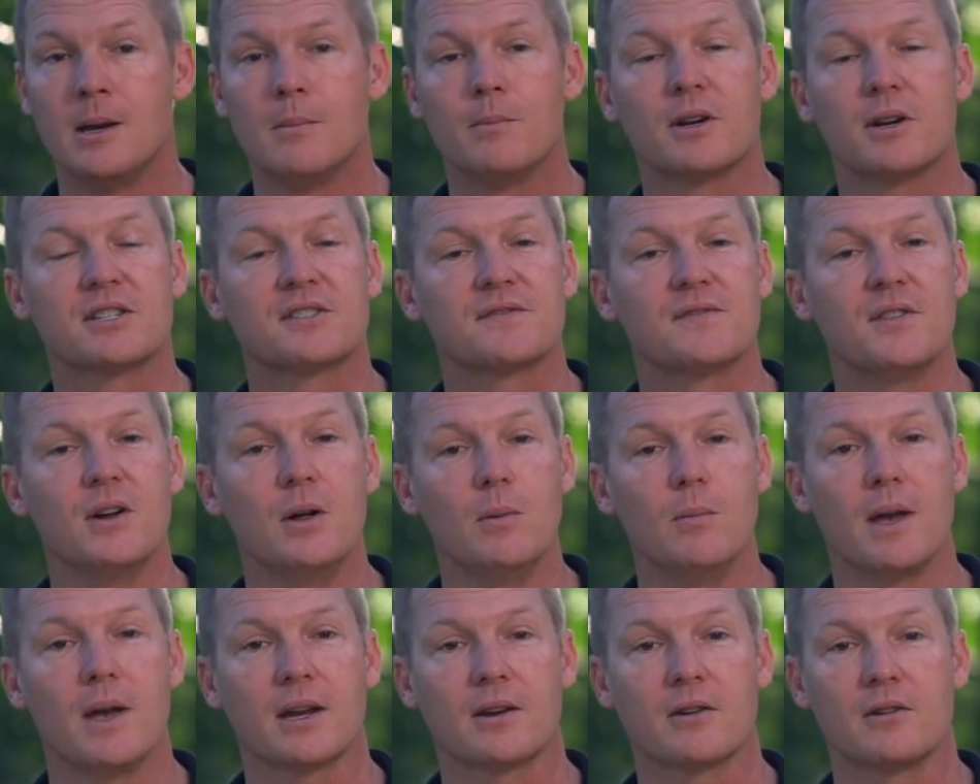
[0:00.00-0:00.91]
But as
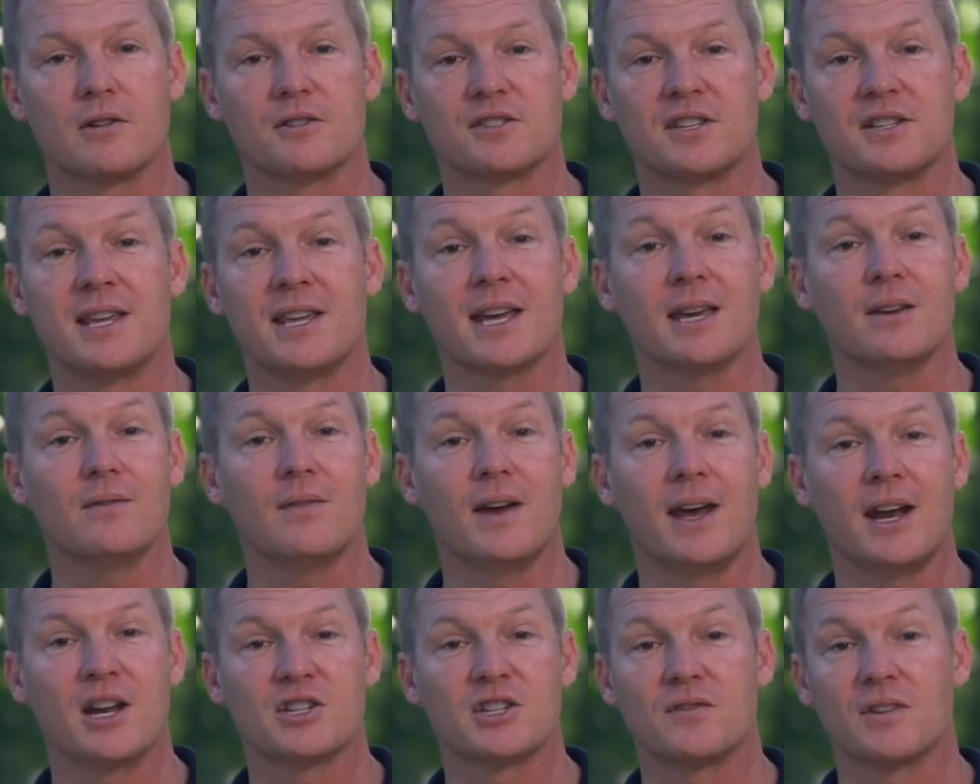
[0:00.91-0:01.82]
filmmakers, to take
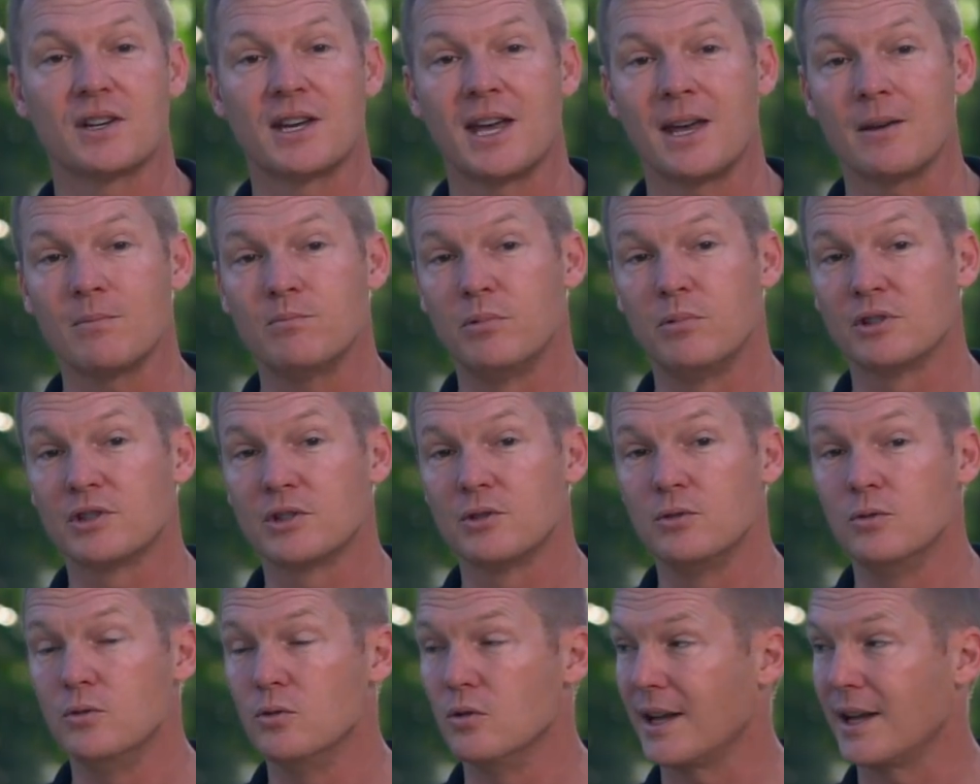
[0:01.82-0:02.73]
advantage of a capable
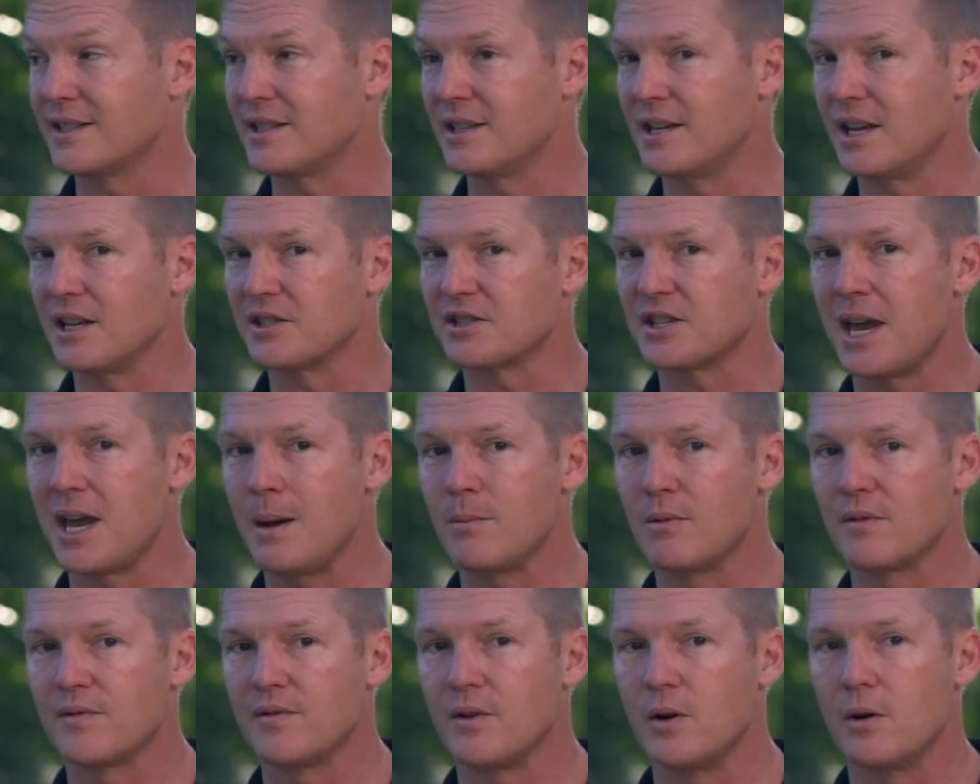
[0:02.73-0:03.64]
tool like today's
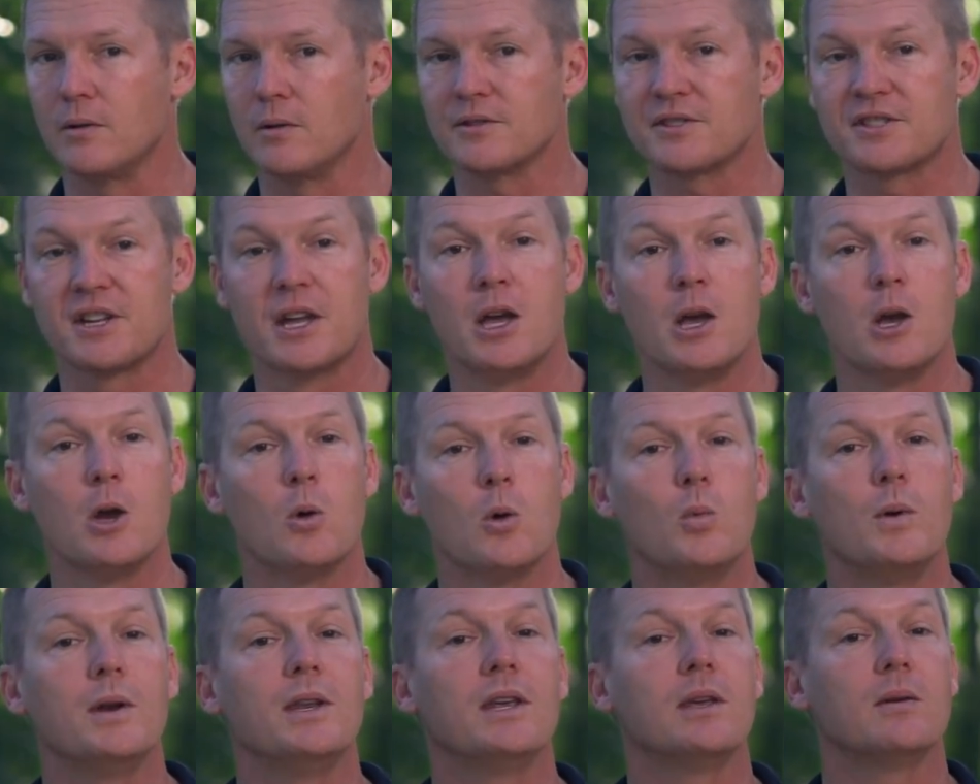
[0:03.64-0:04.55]
camera phones,
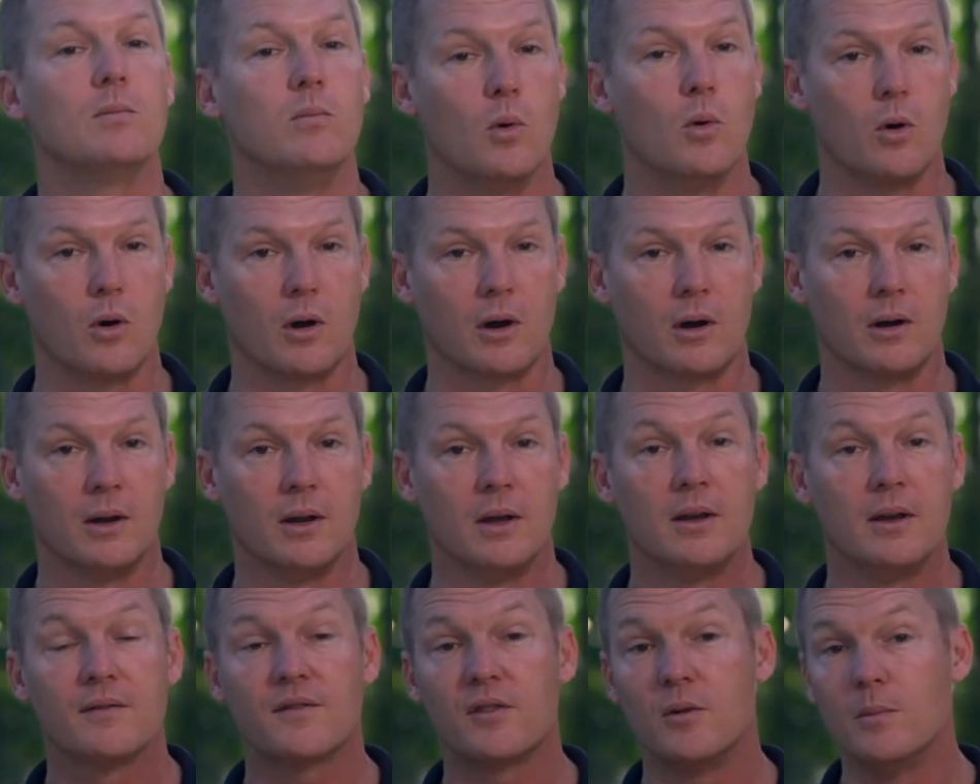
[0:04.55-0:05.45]
we need more.
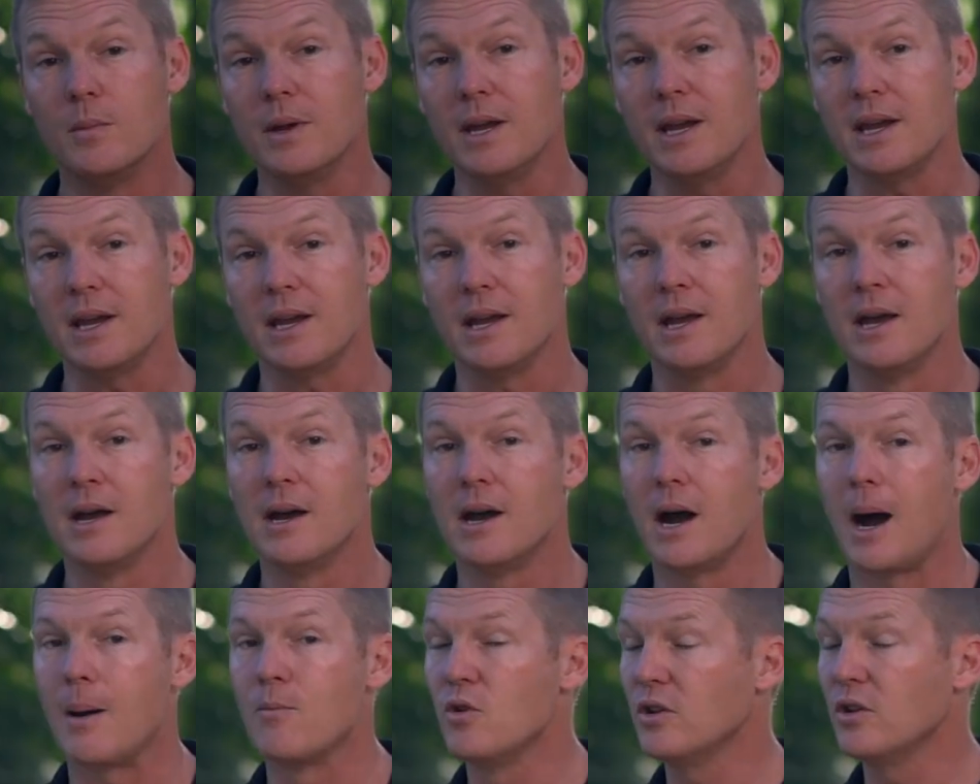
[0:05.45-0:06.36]
For me,
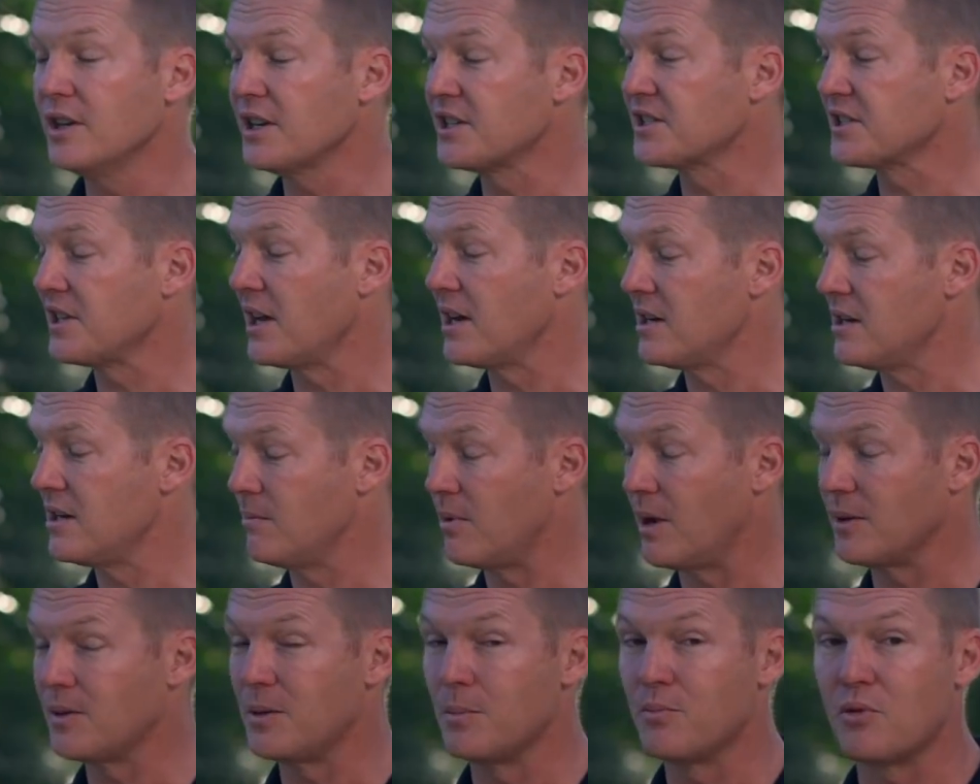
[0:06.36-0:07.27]
I'm really excited
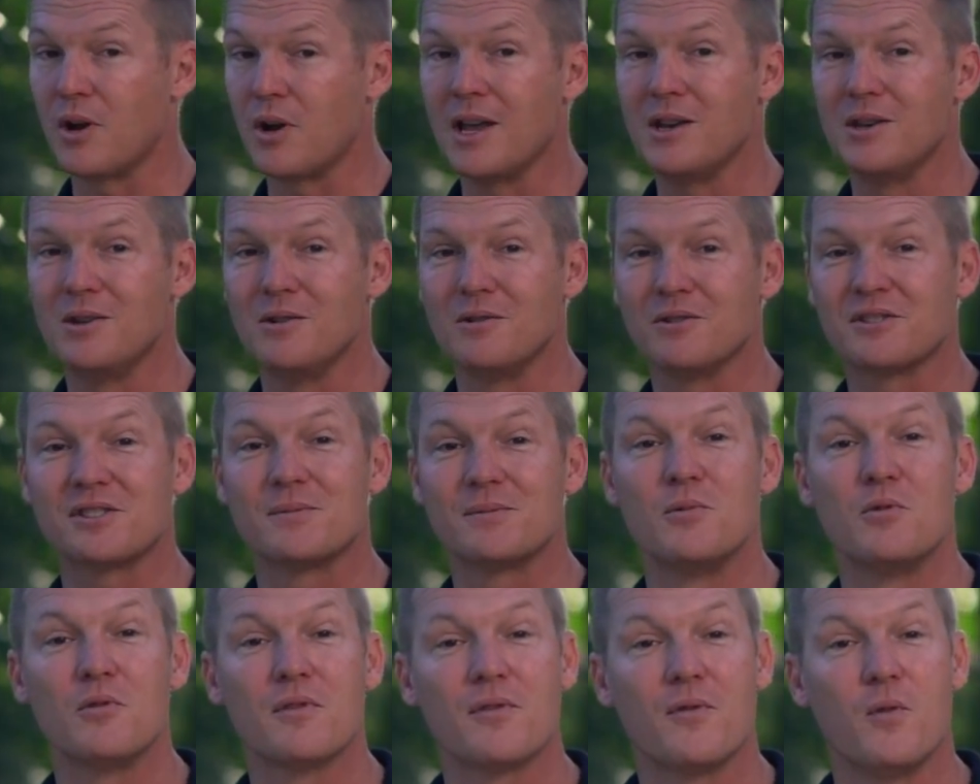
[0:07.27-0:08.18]
about the brand new Smooth